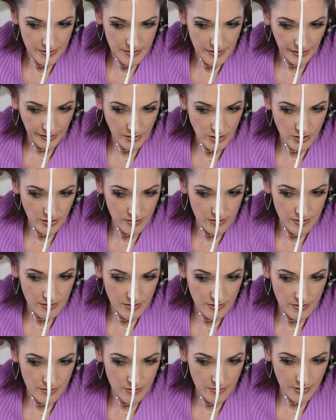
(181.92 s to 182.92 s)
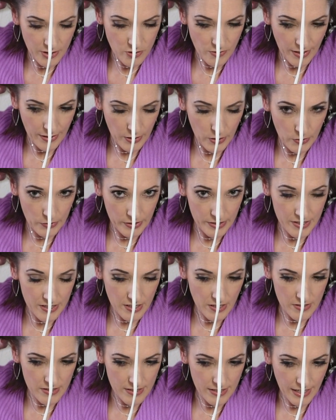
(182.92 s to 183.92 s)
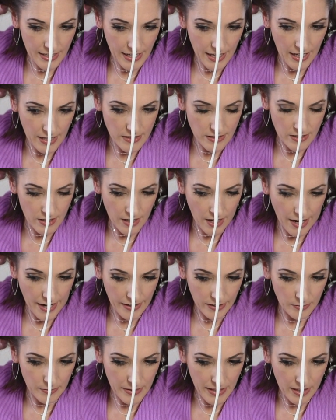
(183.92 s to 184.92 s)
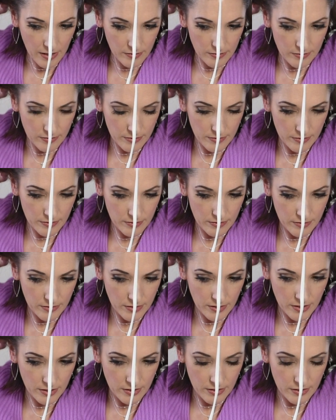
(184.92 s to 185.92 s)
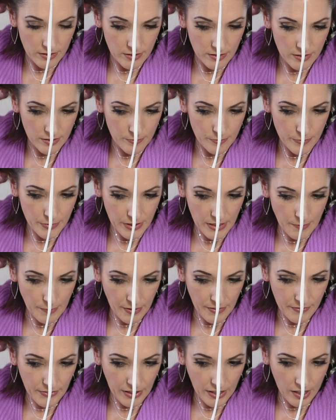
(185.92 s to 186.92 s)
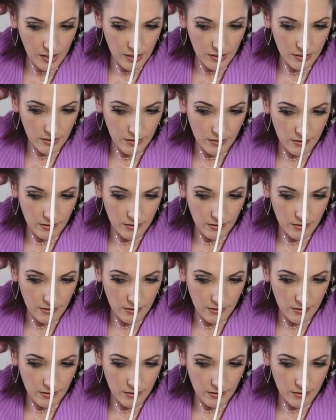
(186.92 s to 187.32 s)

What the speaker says: sections. So I try to hold it as close as I can to the iron without burning my finger.